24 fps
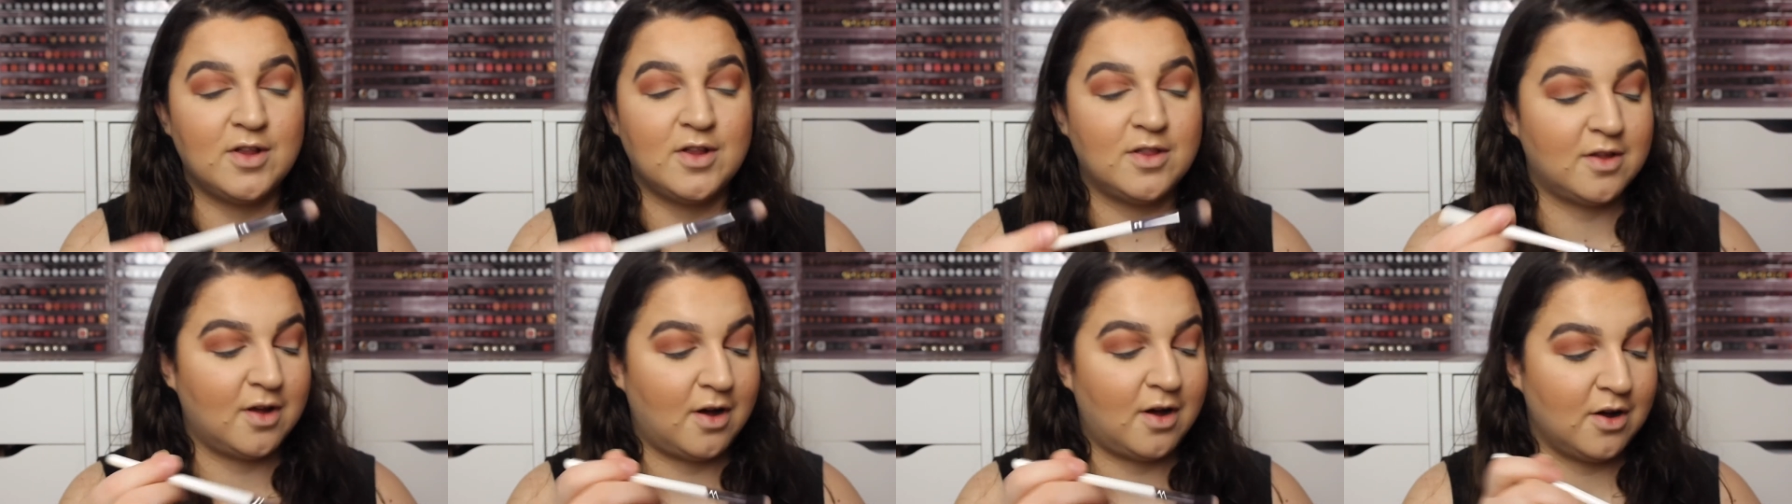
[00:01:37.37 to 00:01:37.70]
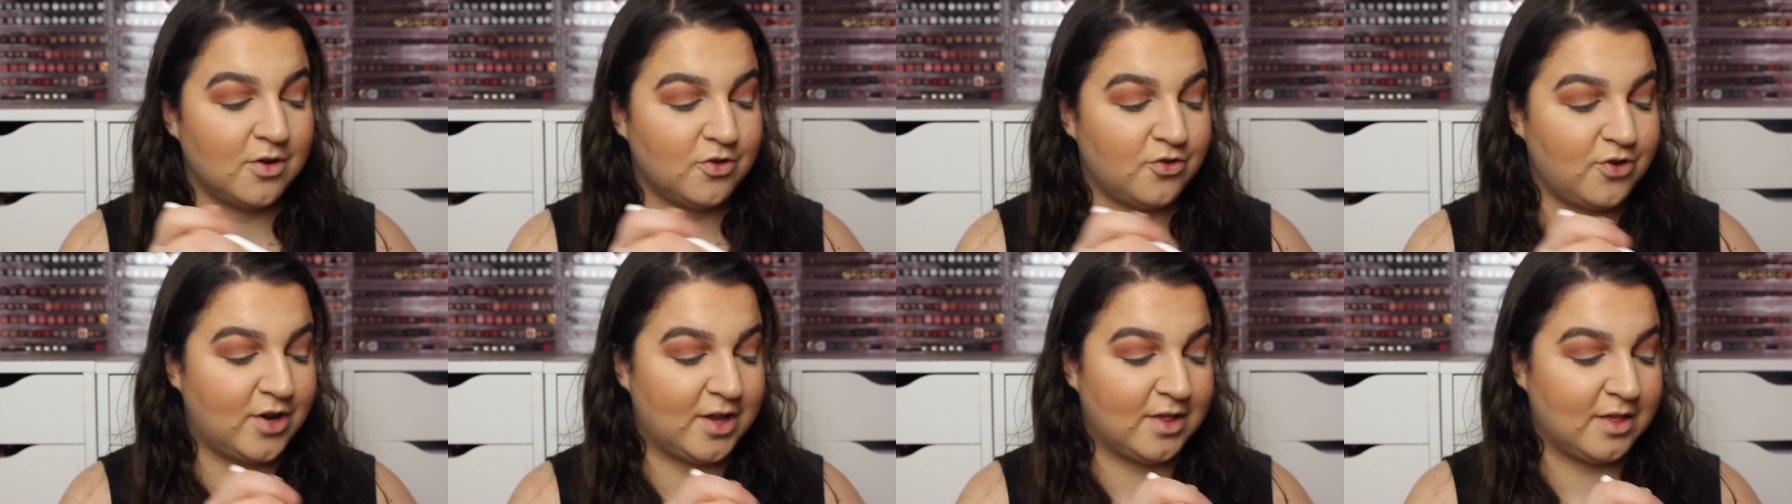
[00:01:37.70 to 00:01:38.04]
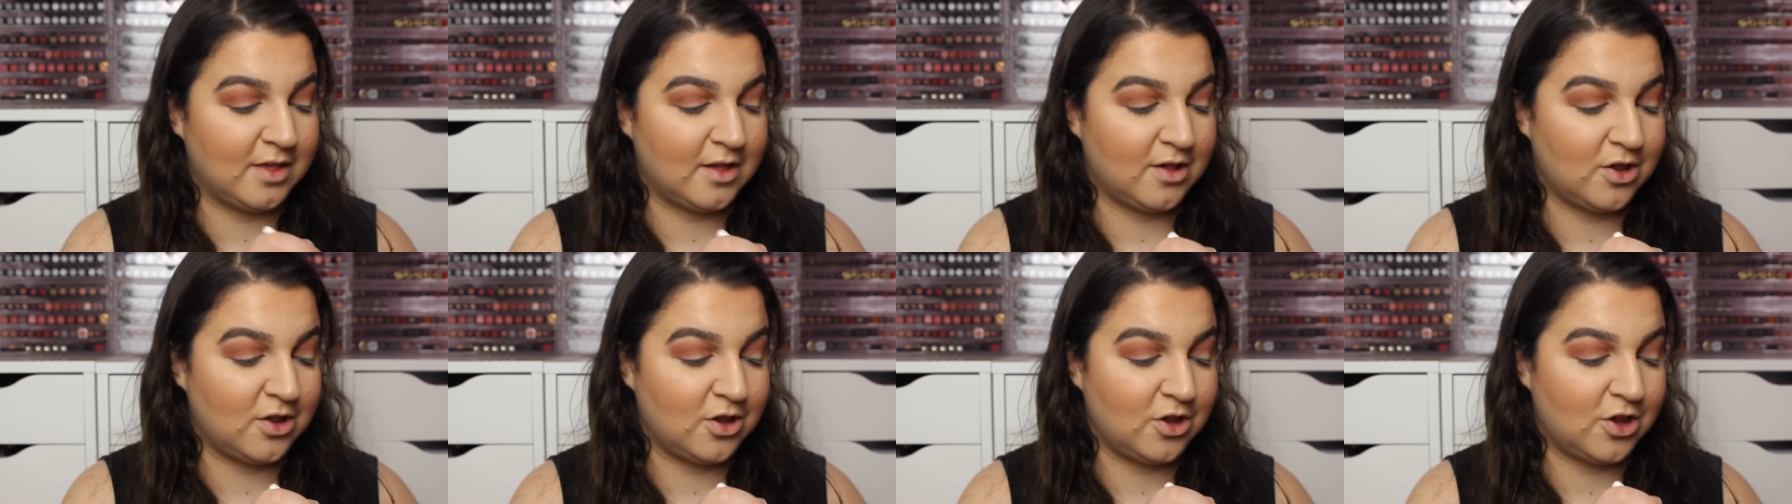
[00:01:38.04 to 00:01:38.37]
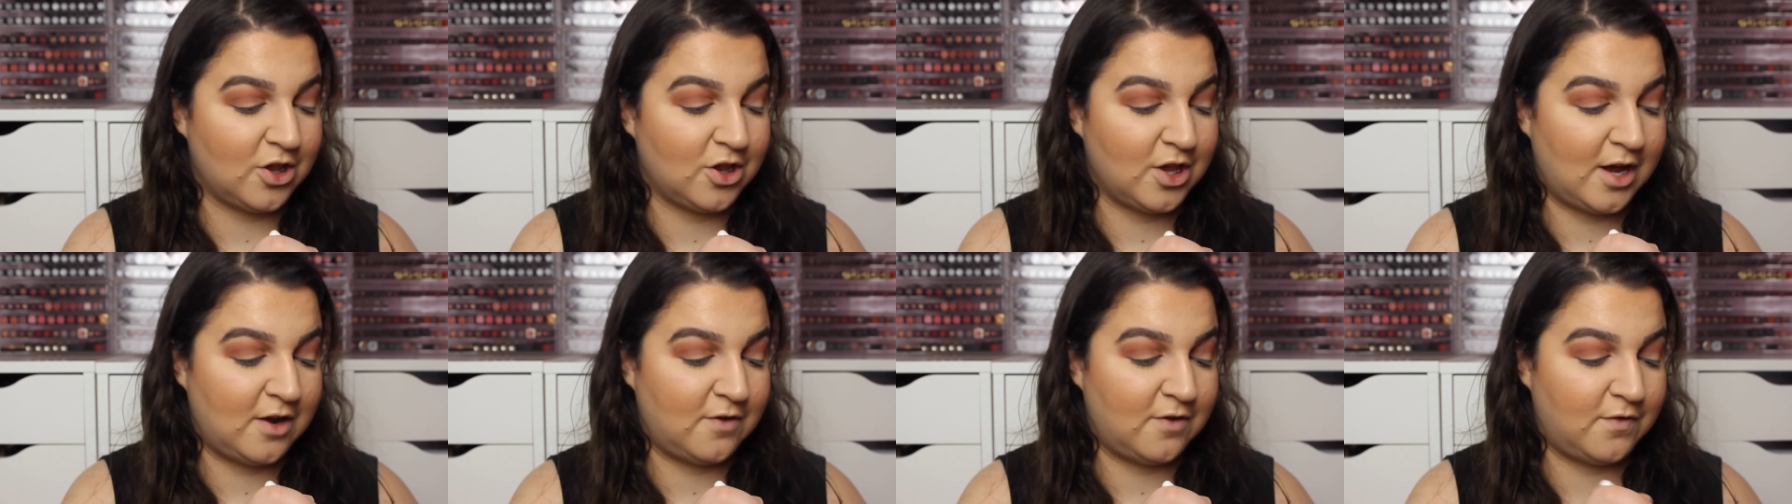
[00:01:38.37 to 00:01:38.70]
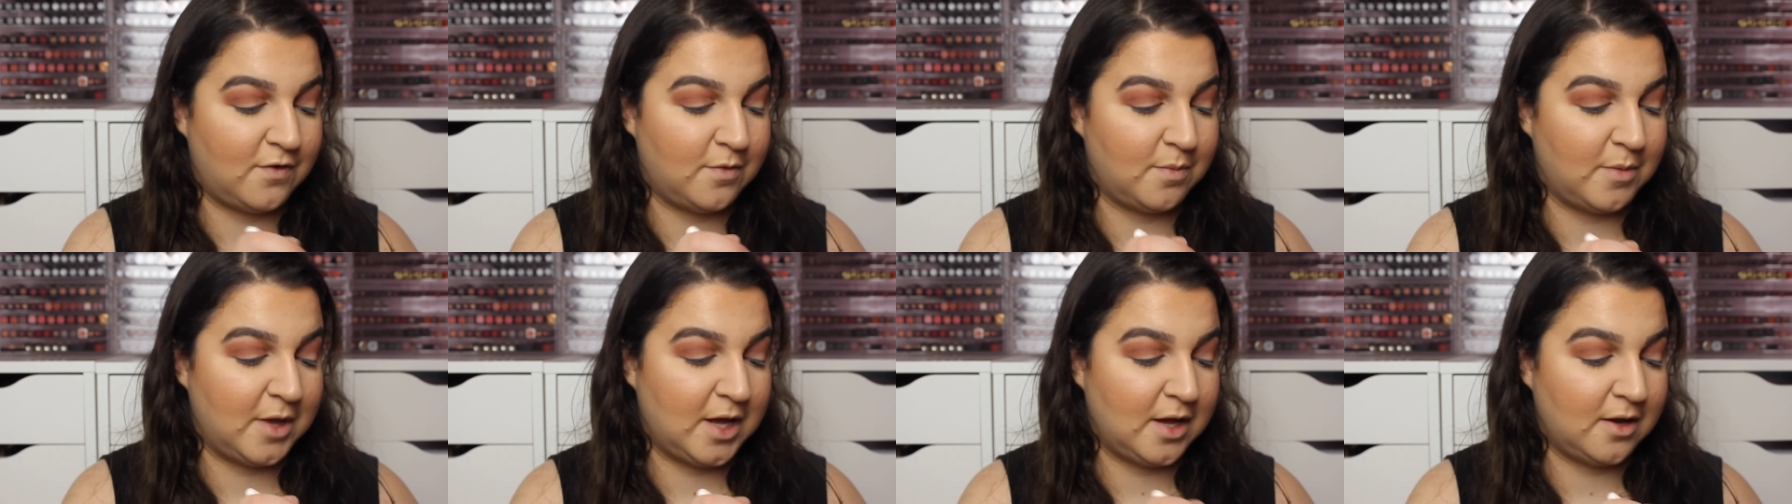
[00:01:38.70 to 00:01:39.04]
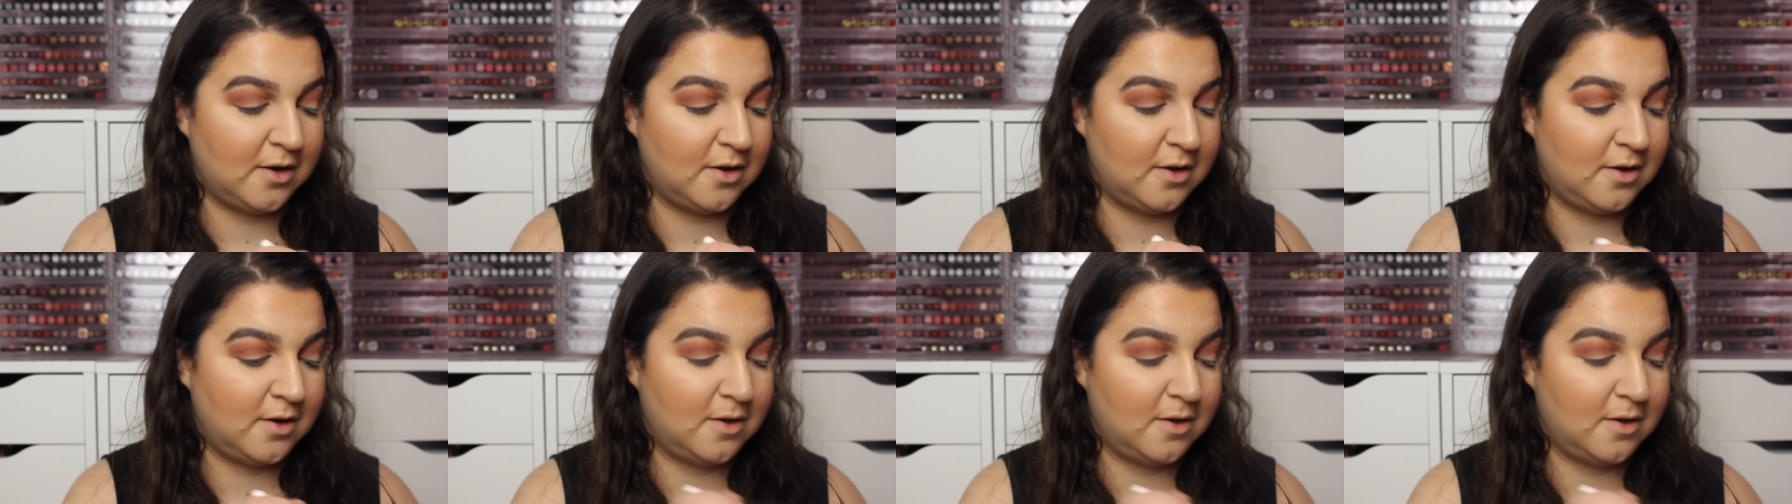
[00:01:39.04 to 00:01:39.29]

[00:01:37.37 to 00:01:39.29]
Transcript: dark transition shade for me.